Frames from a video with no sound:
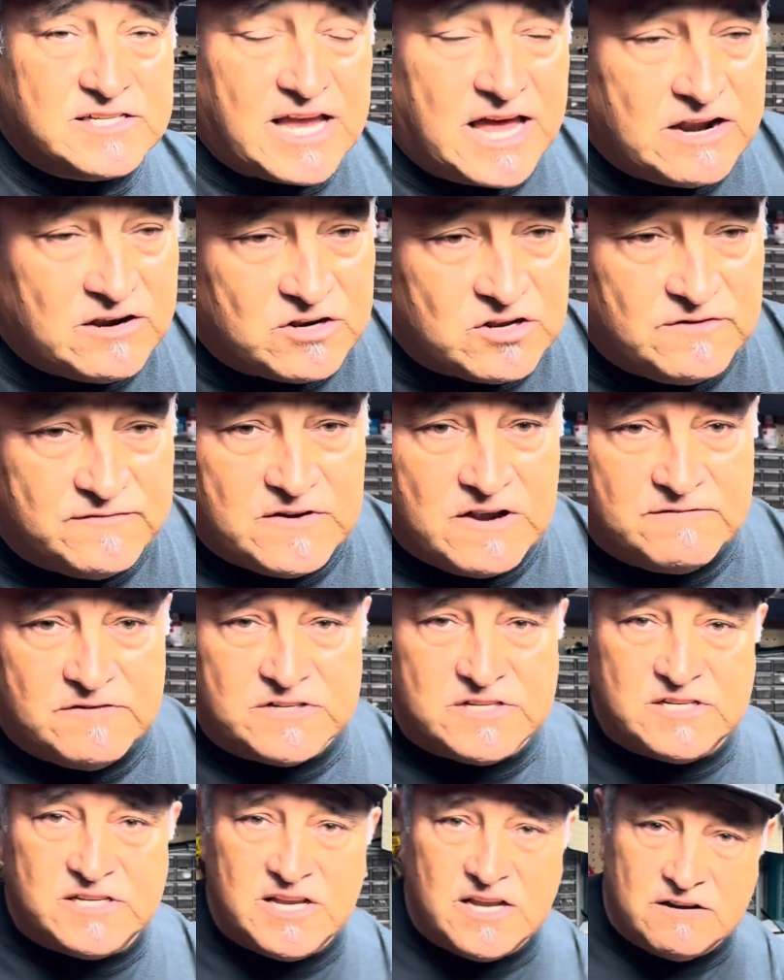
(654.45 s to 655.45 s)
I don't know if you've ever
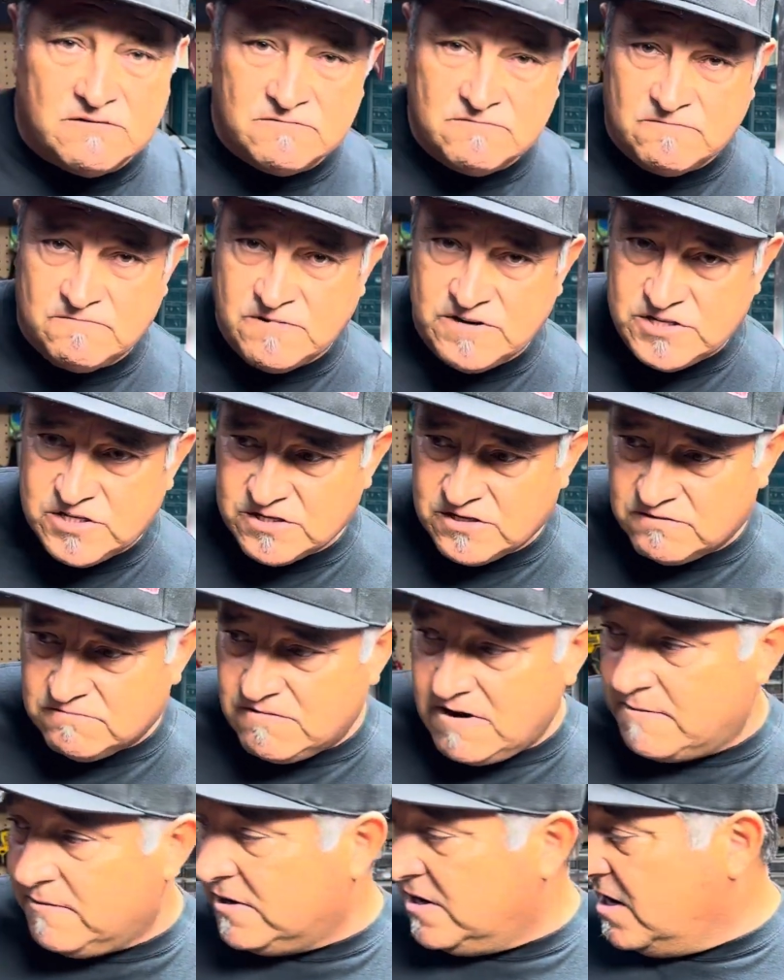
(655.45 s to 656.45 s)
seen an original
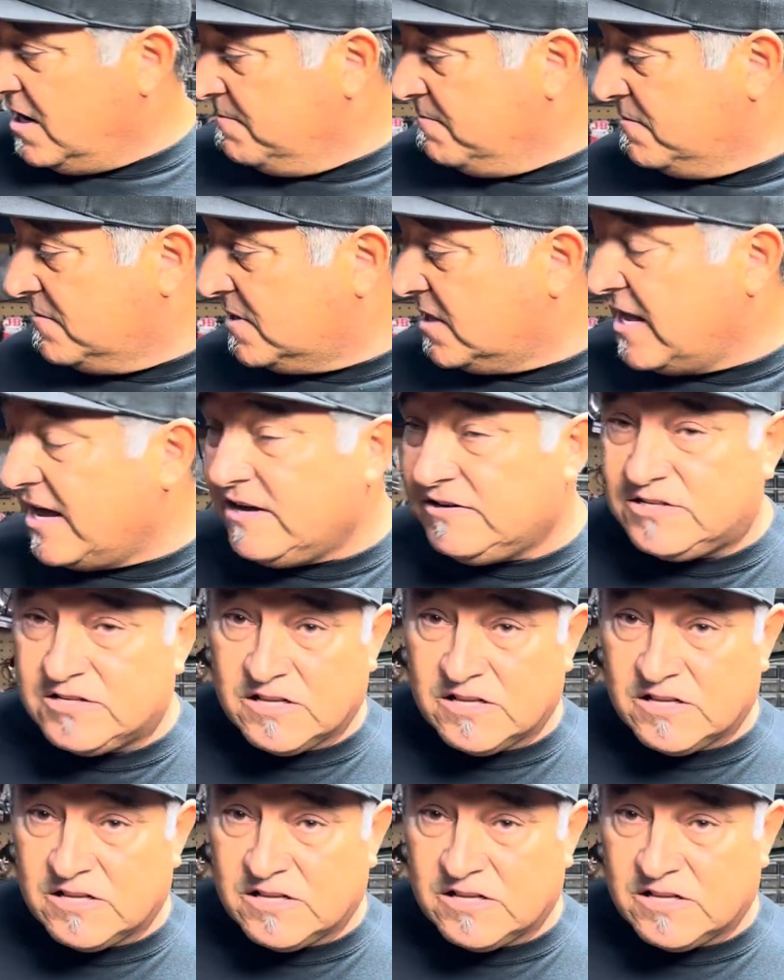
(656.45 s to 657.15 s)
rubber hub clutch.